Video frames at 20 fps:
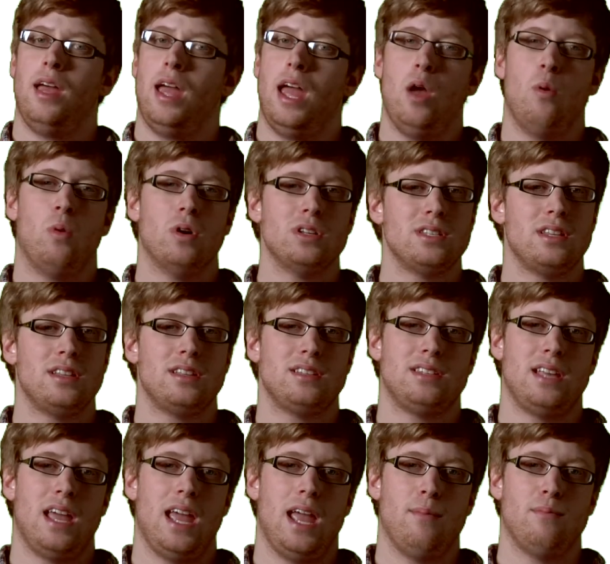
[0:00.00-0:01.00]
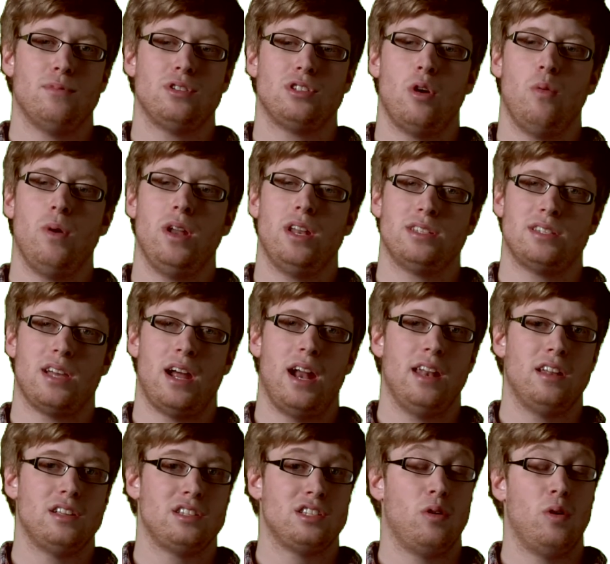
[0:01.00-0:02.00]
It wasn't the same, so we
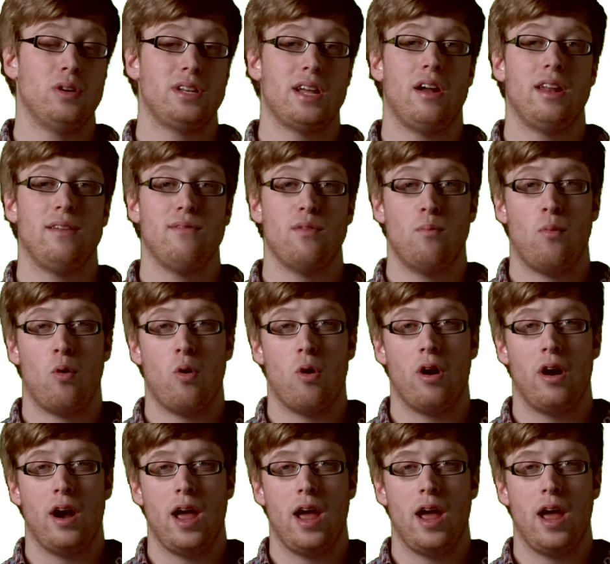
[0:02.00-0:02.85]
decided to slow it down even more